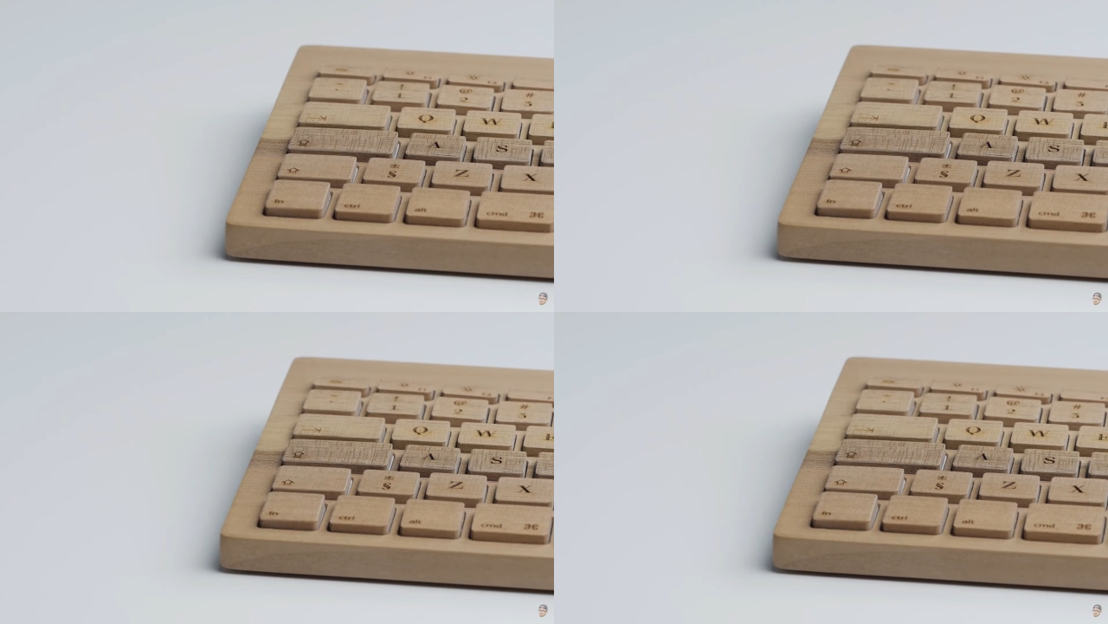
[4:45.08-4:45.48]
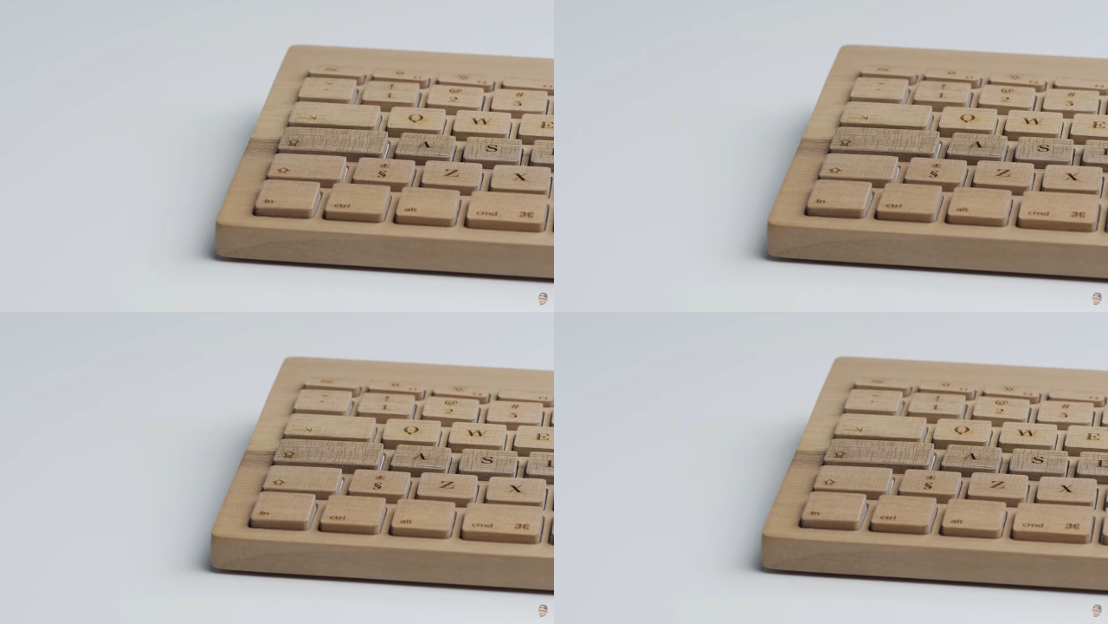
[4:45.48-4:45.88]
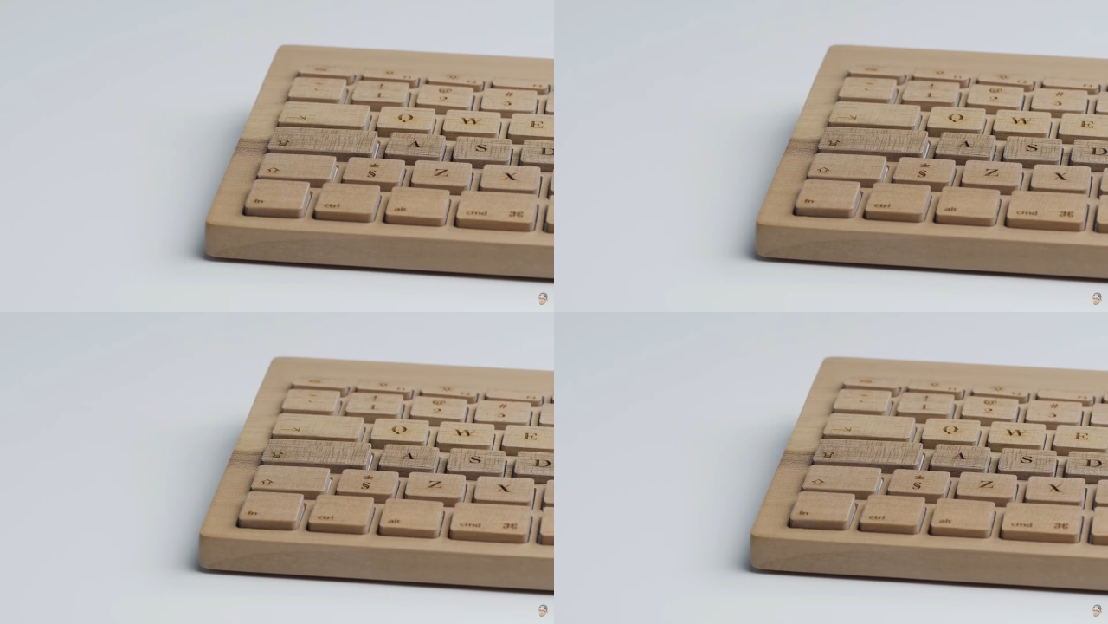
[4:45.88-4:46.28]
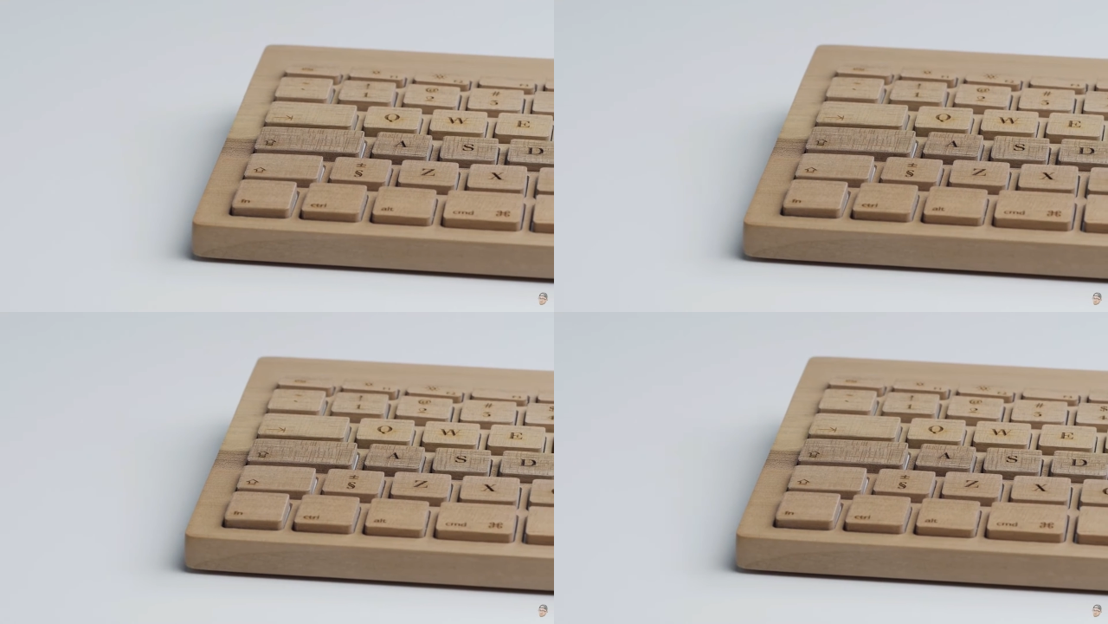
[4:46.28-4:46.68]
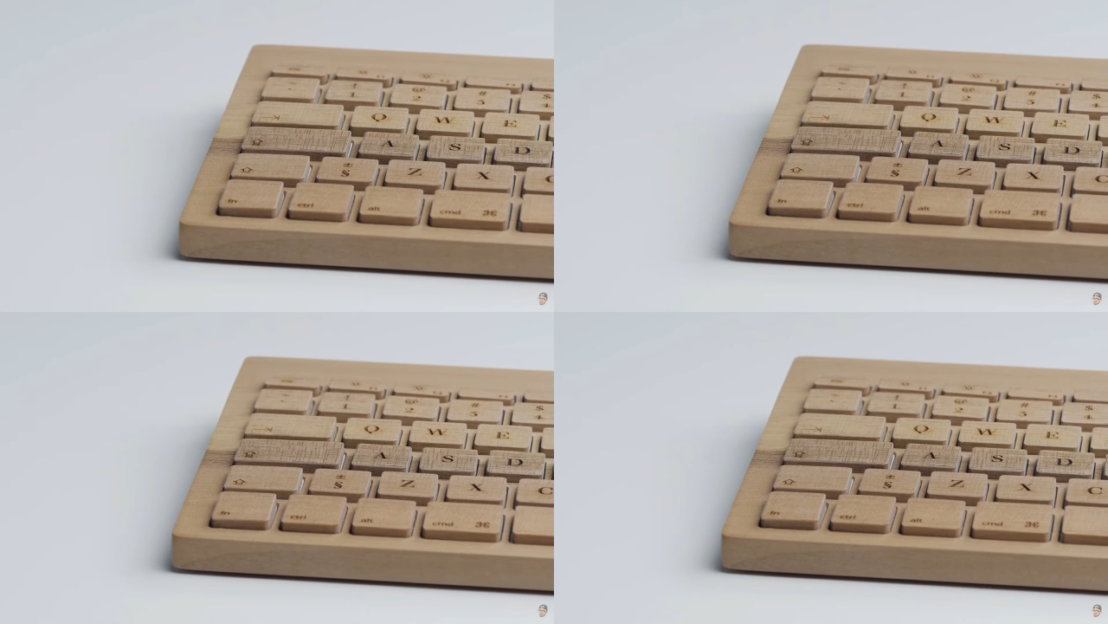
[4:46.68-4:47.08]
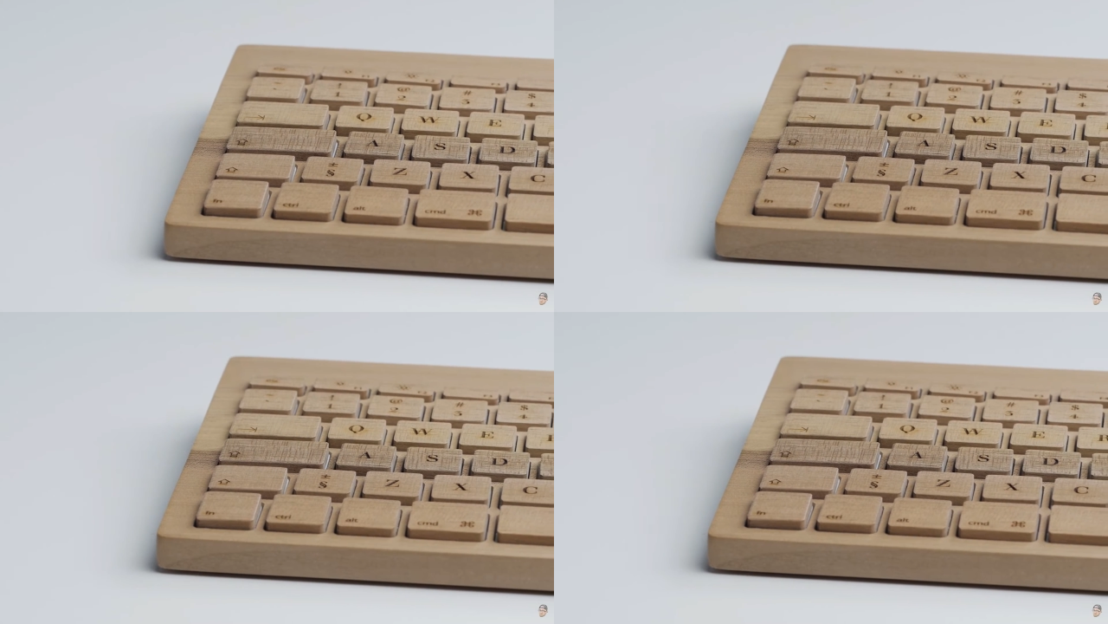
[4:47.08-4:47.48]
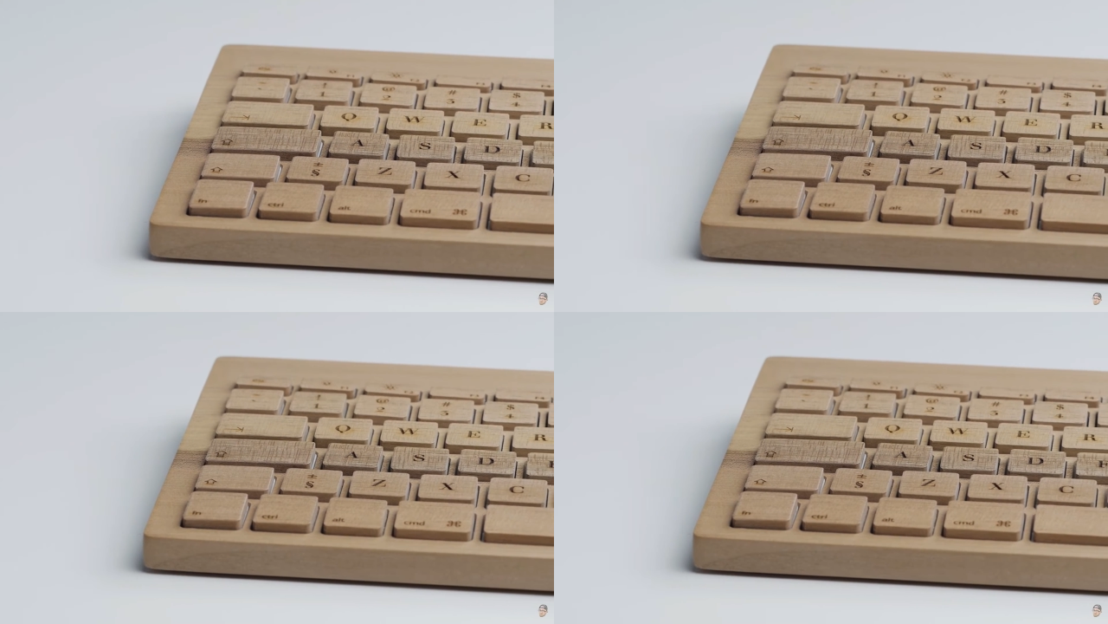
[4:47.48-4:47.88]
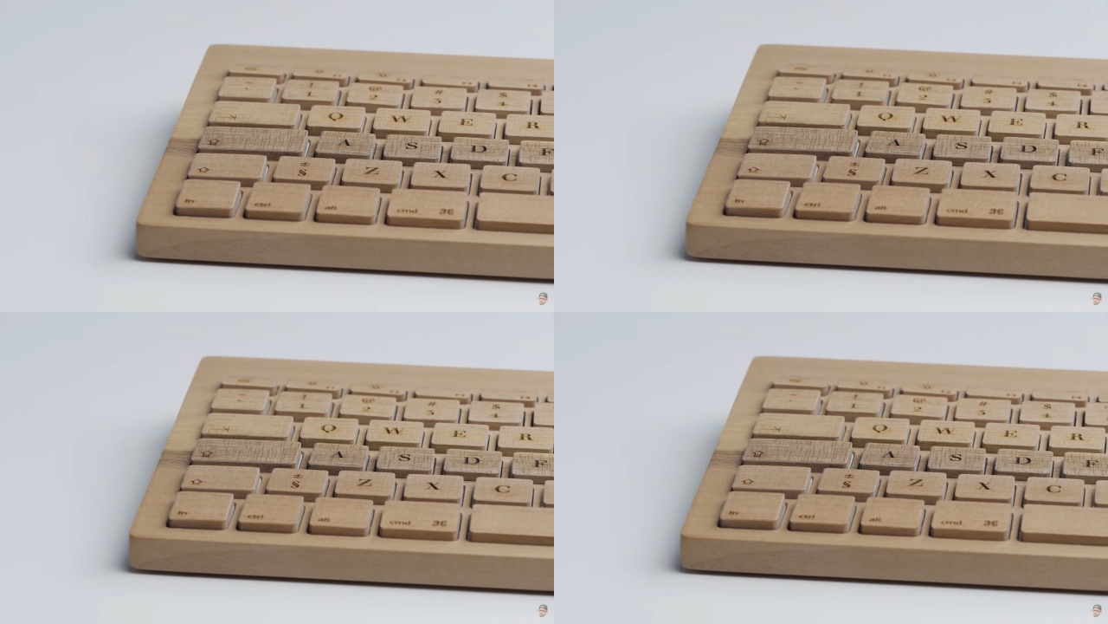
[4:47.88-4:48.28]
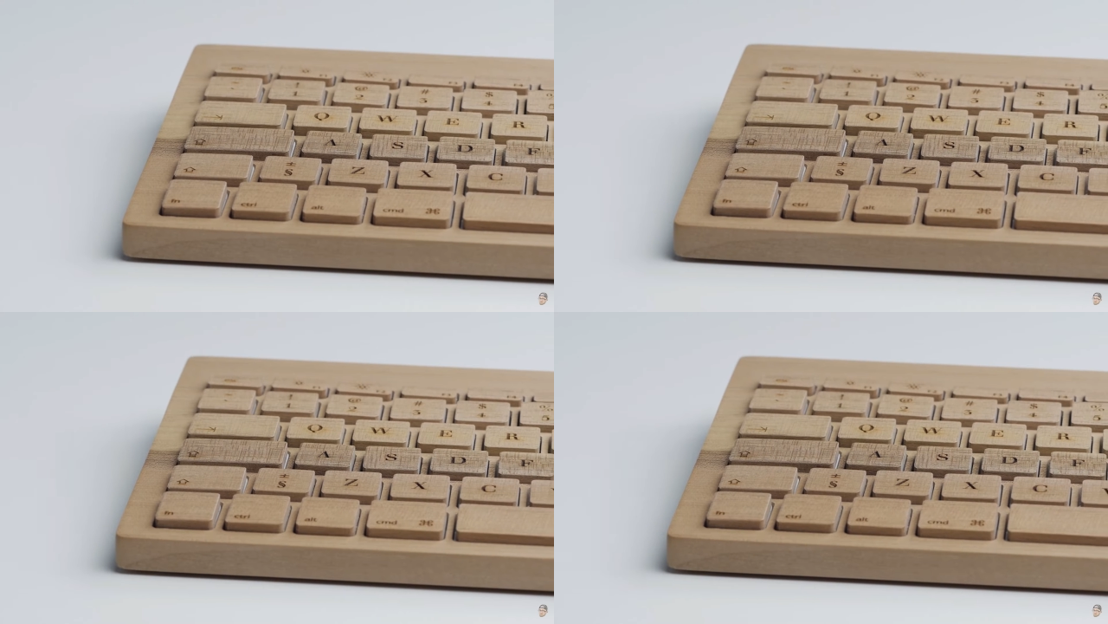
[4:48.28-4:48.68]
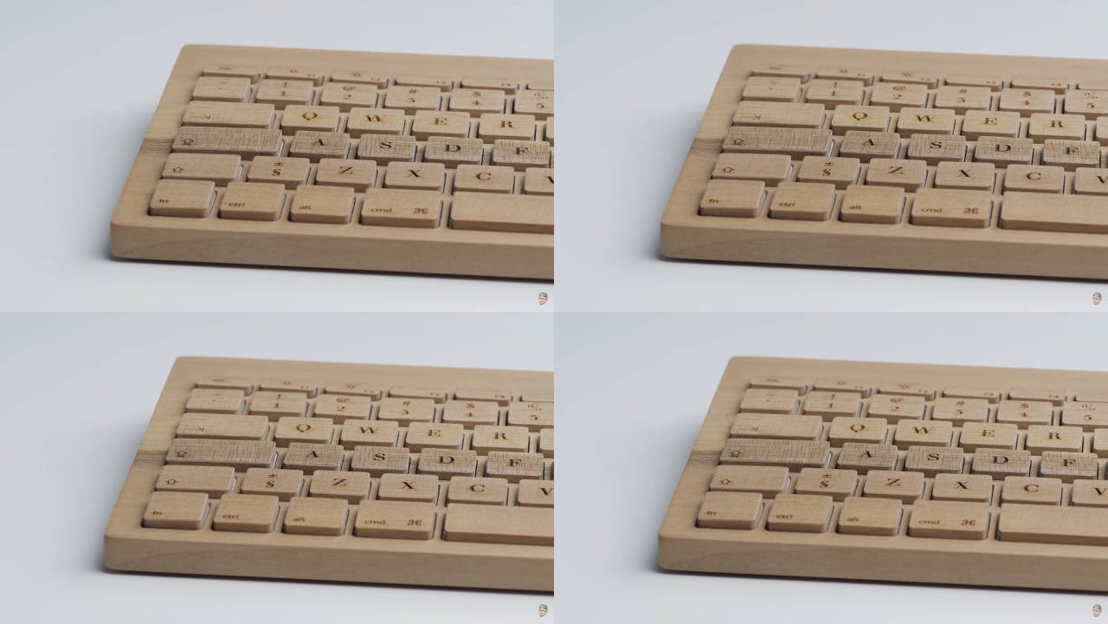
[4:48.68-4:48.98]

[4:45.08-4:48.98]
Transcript: (no speaker visible)